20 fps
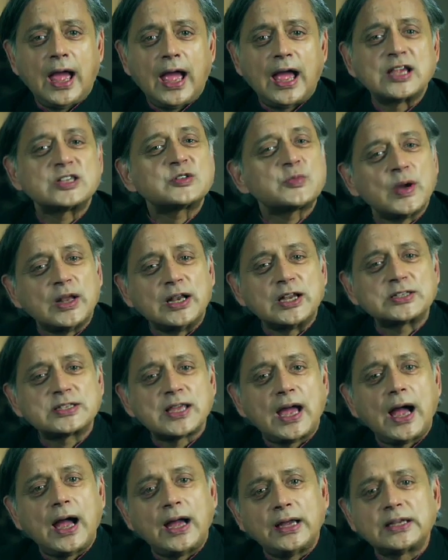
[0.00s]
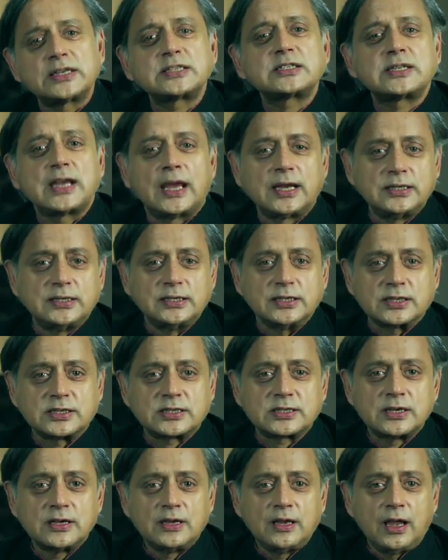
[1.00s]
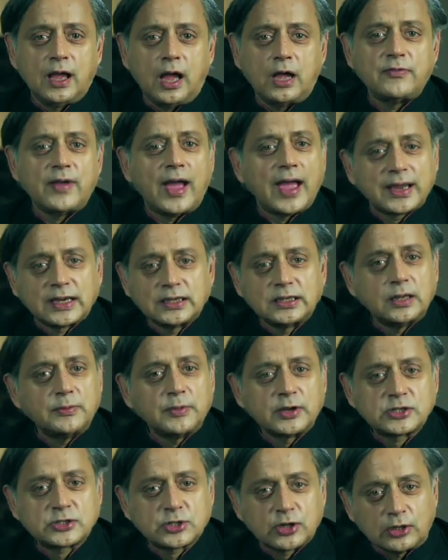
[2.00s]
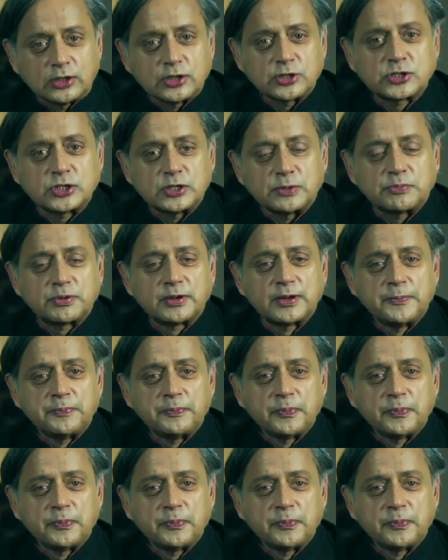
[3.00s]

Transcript: as well as the highest standards of academic scholarship,